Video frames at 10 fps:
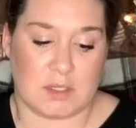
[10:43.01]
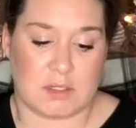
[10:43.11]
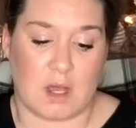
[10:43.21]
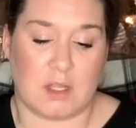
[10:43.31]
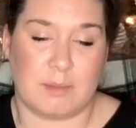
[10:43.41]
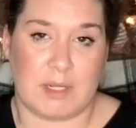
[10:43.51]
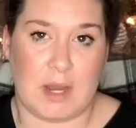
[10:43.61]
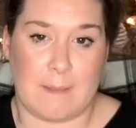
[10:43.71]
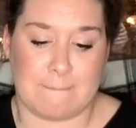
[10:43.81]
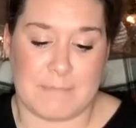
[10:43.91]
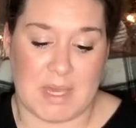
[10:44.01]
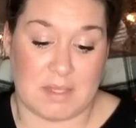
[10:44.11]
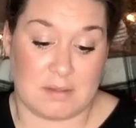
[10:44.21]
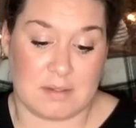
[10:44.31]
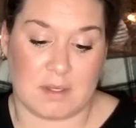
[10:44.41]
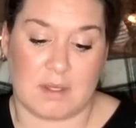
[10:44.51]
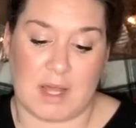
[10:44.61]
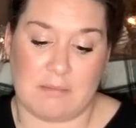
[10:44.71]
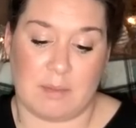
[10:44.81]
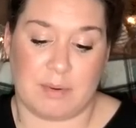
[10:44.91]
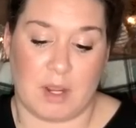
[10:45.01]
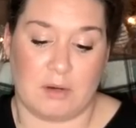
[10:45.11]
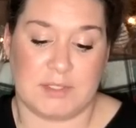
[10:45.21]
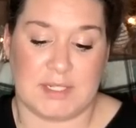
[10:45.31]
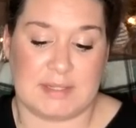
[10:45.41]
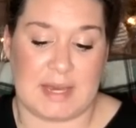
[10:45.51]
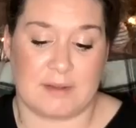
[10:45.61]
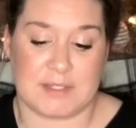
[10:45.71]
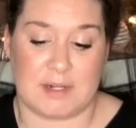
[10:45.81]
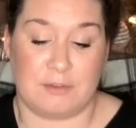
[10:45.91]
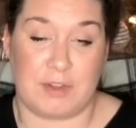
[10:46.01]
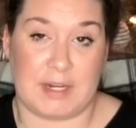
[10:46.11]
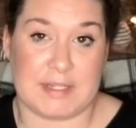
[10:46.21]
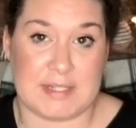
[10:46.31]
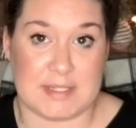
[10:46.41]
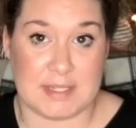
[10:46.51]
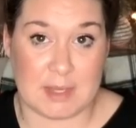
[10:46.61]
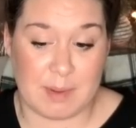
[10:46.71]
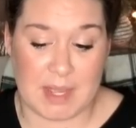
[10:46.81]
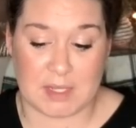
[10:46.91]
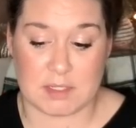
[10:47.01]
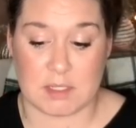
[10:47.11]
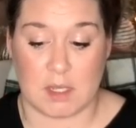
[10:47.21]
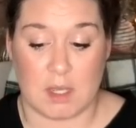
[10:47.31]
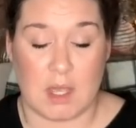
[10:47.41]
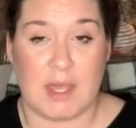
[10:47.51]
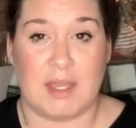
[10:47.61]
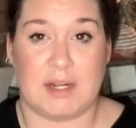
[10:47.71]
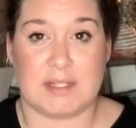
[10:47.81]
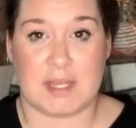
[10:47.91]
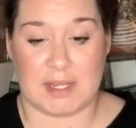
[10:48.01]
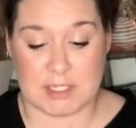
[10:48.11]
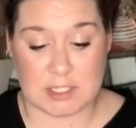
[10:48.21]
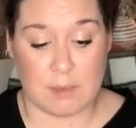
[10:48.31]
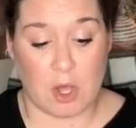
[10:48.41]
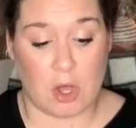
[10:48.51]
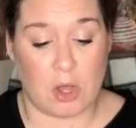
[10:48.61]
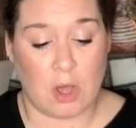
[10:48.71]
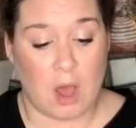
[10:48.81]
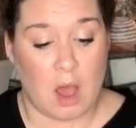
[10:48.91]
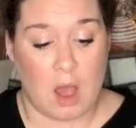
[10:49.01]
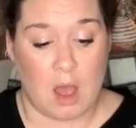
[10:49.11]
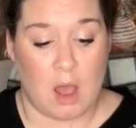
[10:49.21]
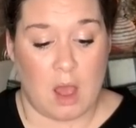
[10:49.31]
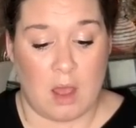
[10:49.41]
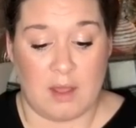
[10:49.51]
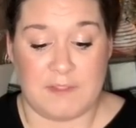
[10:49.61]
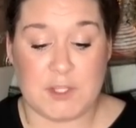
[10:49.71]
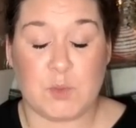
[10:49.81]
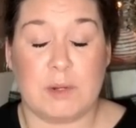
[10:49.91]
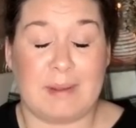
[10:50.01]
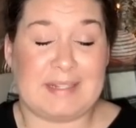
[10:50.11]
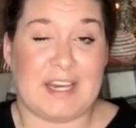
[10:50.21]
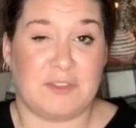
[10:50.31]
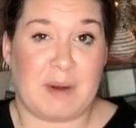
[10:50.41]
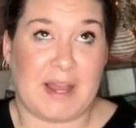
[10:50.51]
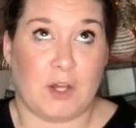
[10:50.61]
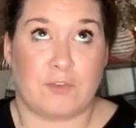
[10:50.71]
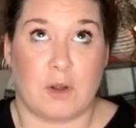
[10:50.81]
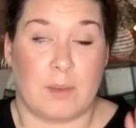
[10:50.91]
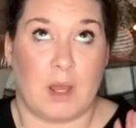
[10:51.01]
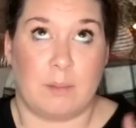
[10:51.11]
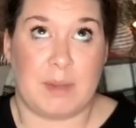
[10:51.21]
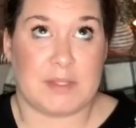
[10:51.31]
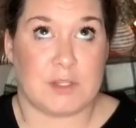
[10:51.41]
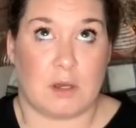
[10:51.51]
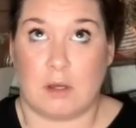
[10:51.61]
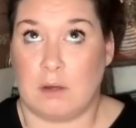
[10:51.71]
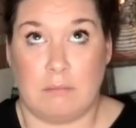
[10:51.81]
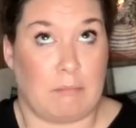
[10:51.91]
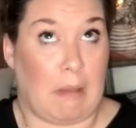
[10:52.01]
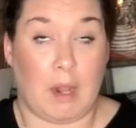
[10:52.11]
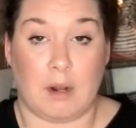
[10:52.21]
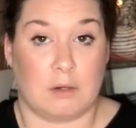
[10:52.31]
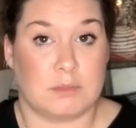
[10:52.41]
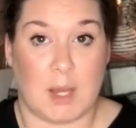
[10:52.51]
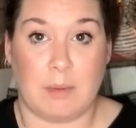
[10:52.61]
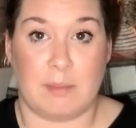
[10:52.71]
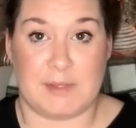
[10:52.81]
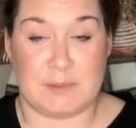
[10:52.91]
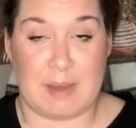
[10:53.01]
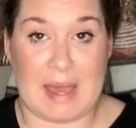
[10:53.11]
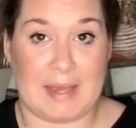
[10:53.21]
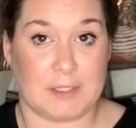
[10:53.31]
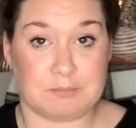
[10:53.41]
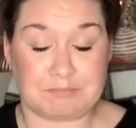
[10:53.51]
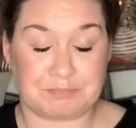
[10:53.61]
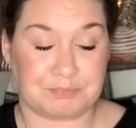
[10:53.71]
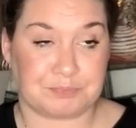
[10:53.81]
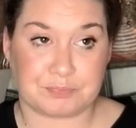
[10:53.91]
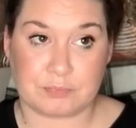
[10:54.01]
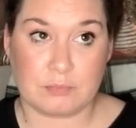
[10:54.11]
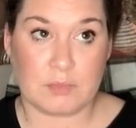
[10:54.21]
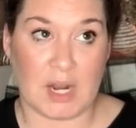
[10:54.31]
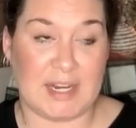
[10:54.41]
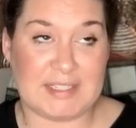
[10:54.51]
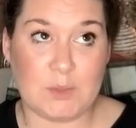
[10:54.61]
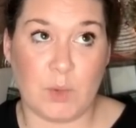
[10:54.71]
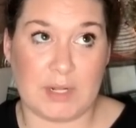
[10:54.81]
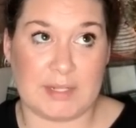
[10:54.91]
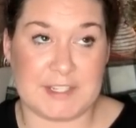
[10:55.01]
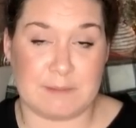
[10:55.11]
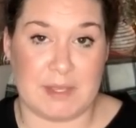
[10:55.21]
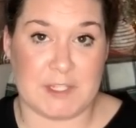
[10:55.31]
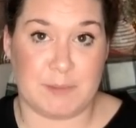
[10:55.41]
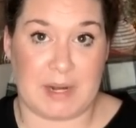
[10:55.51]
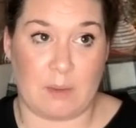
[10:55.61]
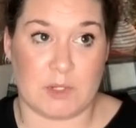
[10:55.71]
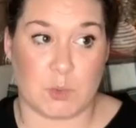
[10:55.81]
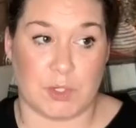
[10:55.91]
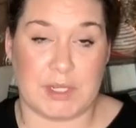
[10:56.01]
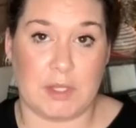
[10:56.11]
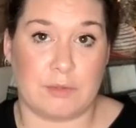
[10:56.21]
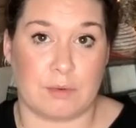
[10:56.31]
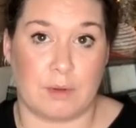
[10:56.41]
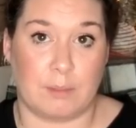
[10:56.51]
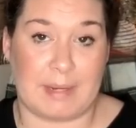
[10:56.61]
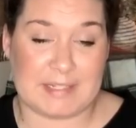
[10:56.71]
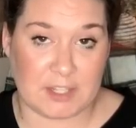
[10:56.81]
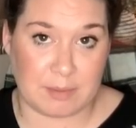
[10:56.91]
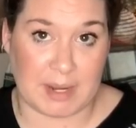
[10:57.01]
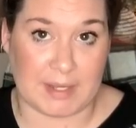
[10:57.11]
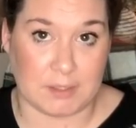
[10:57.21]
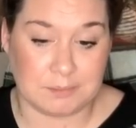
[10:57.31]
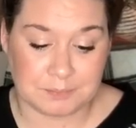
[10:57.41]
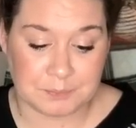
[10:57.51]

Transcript: Salomon Men's ClimaPro 10,000 Fantasy Ski Pants in a size small. These were in my death pile from a Ben's haul, I don't know, a couple months back. I didn't want to list mints, but I was working through my death pile.